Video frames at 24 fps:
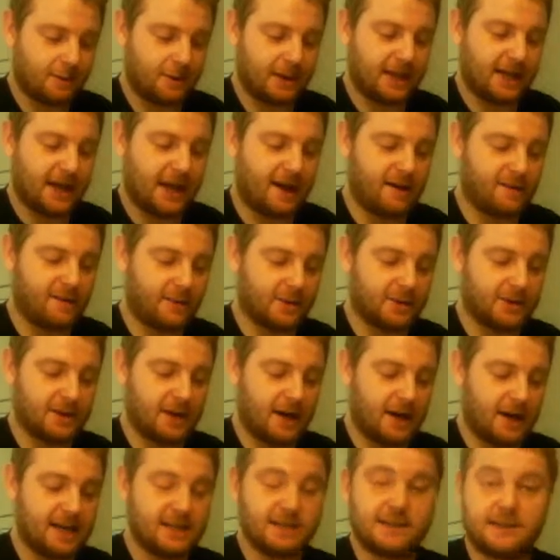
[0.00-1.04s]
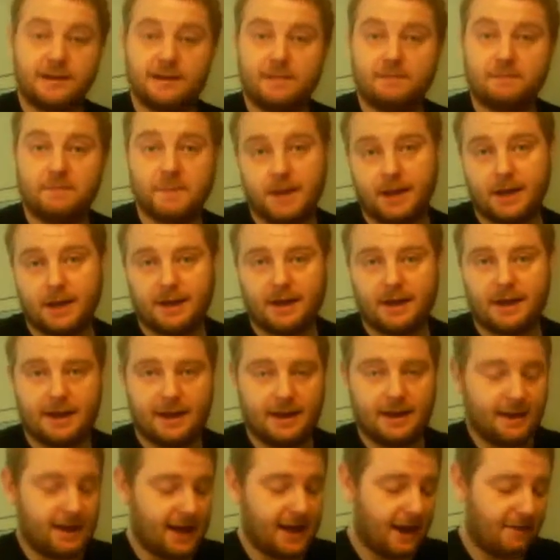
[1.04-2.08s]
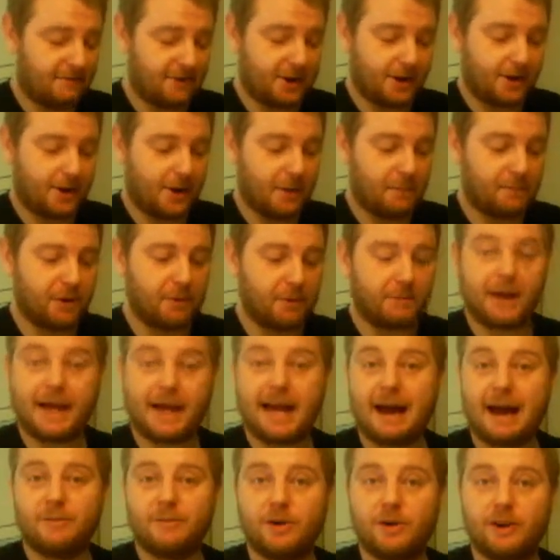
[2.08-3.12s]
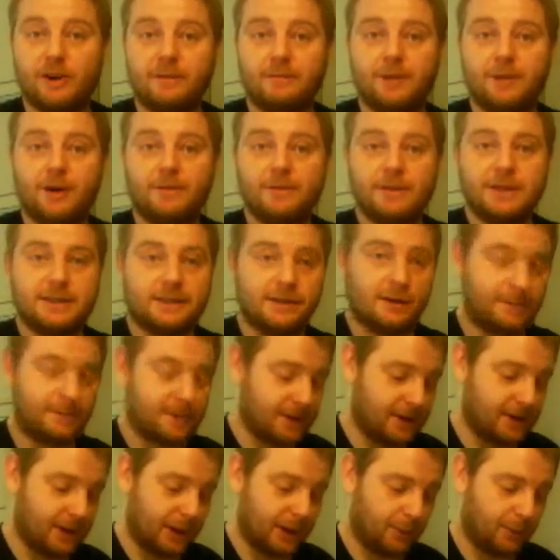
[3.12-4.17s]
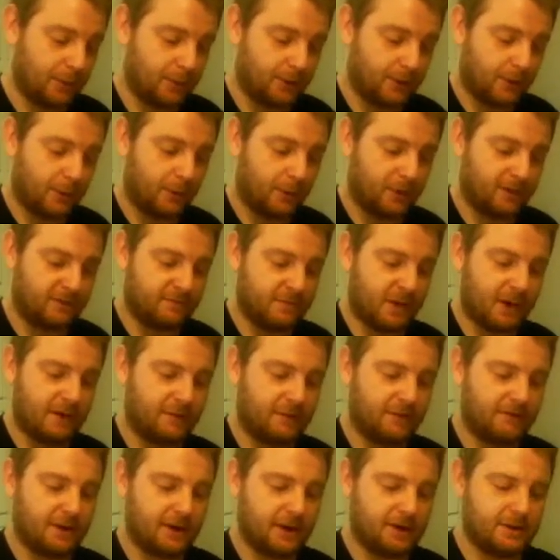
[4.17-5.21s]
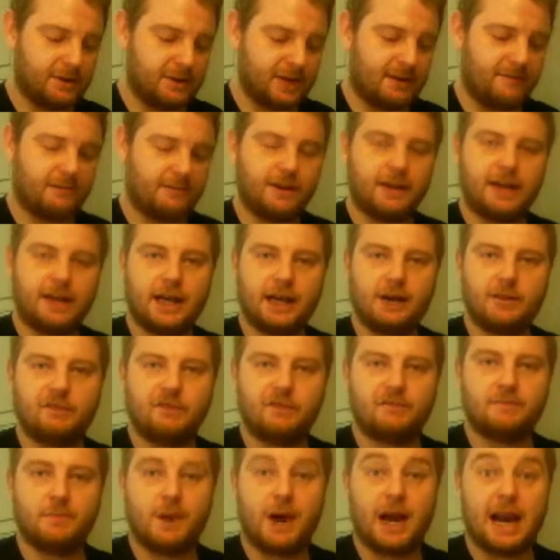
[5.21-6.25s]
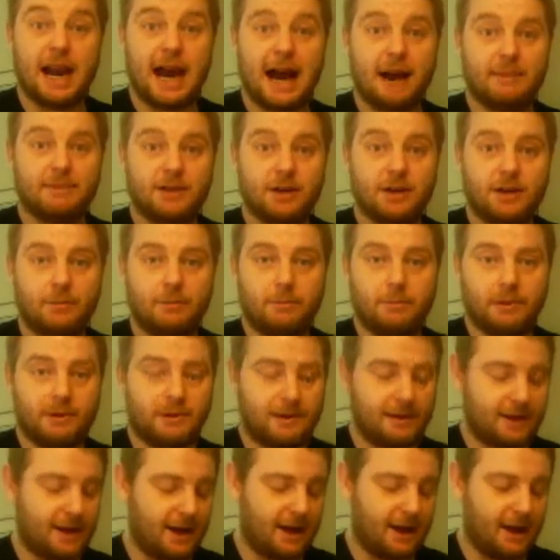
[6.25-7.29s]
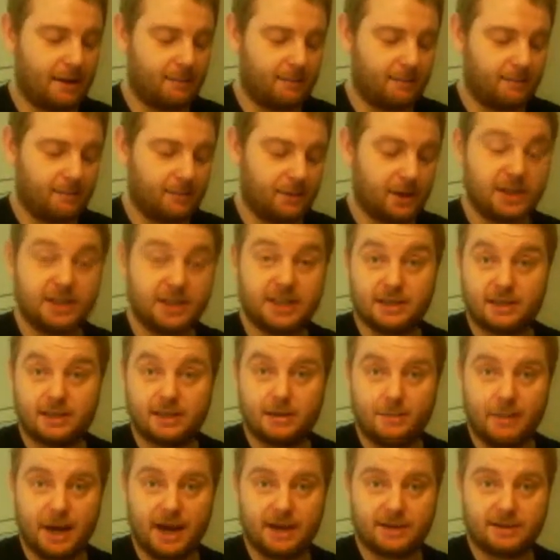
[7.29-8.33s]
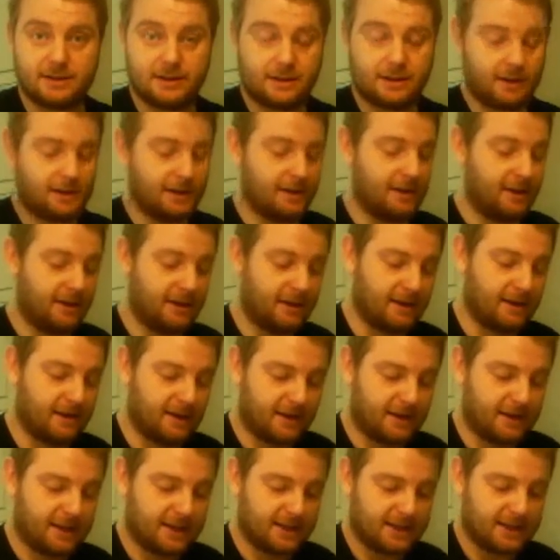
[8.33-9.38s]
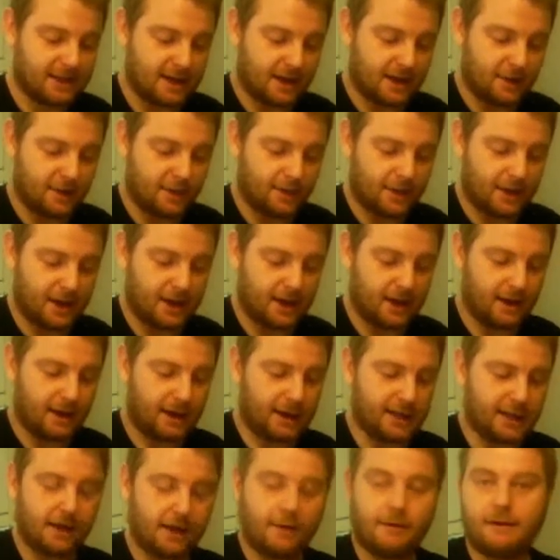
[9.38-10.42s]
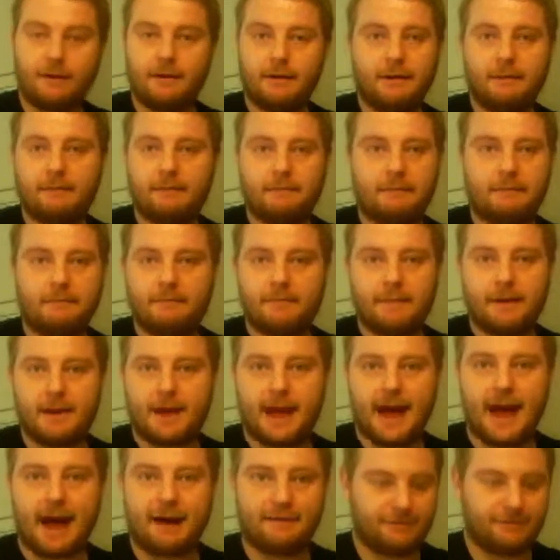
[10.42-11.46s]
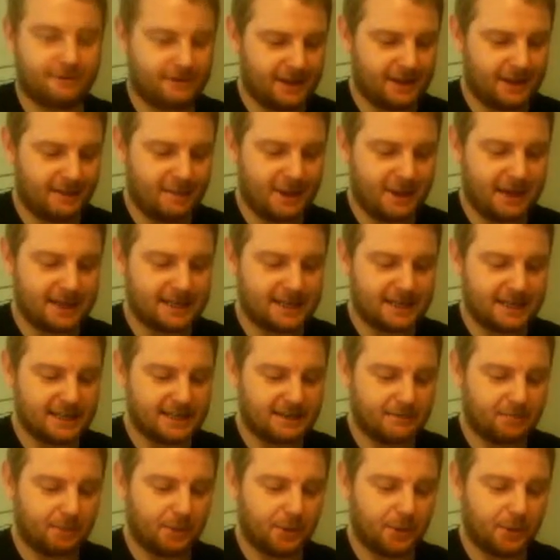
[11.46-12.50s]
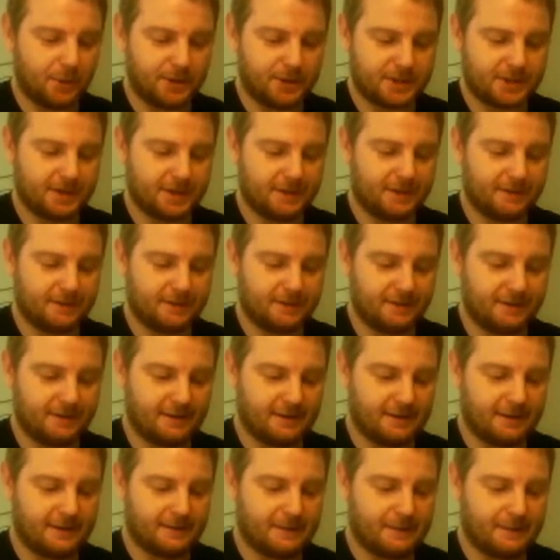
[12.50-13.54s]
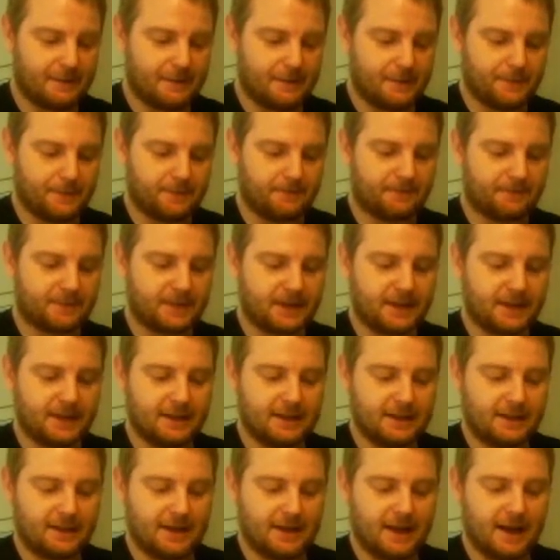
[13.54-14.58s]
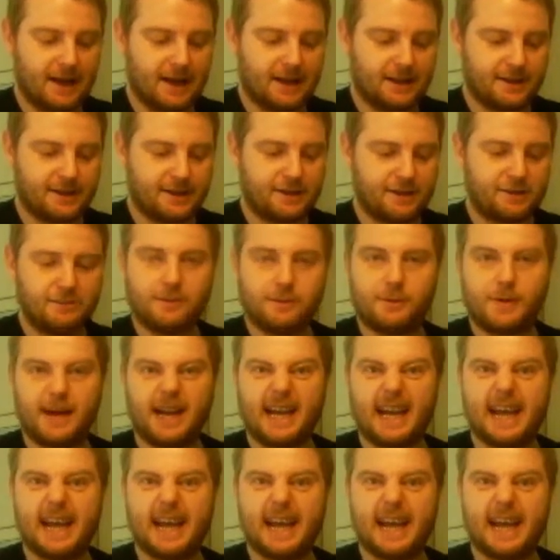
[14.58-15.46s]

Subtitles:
with cable ties. I haven't got a proper camera at the moment, so I'm doing all of my reviews and everything off of my laptop, which isn't the best. So I don't have the ability to pause and do quick